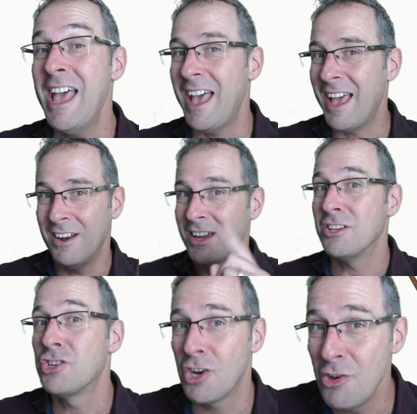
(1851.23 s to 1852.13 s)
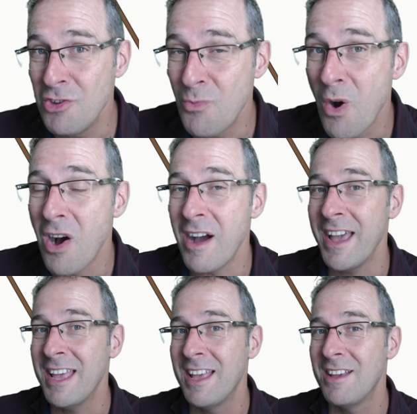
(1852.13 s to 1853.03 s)
And I can show you
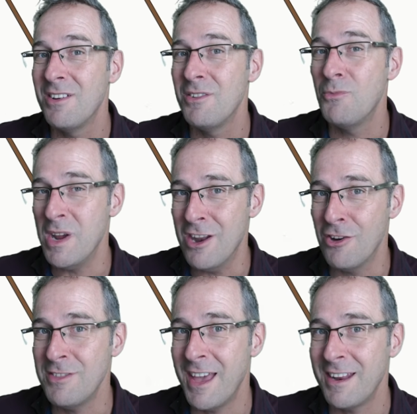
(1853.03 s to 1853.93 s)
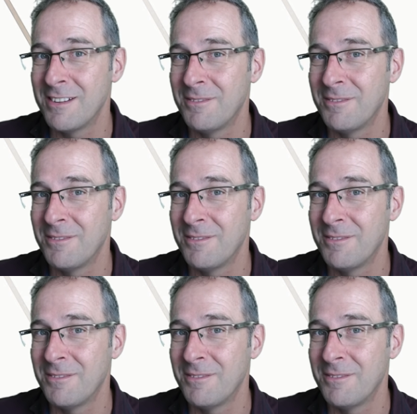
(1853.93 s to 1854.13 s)
why we know that.